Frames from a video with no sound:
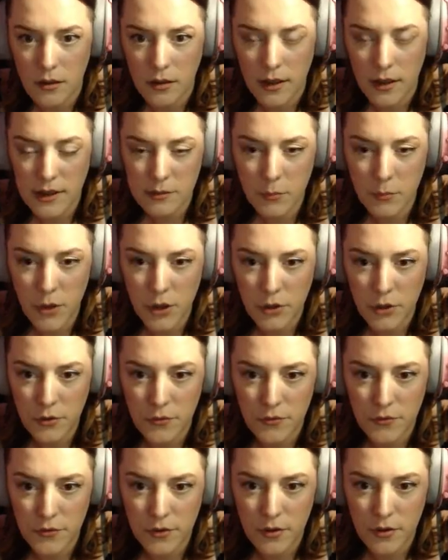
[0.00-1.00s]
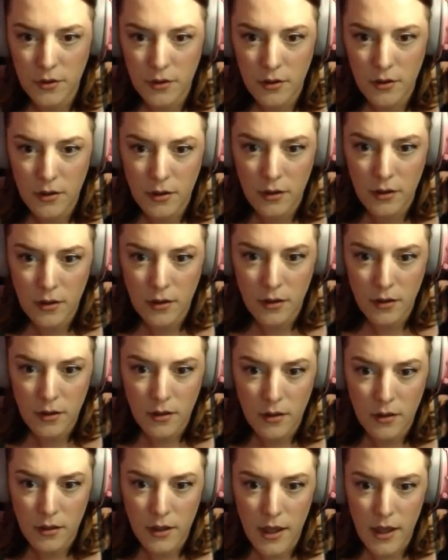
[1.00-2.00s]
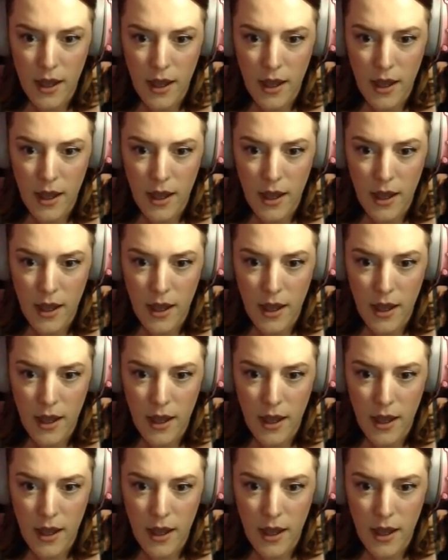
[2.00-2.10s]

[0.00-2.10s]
He's moved. Yeah.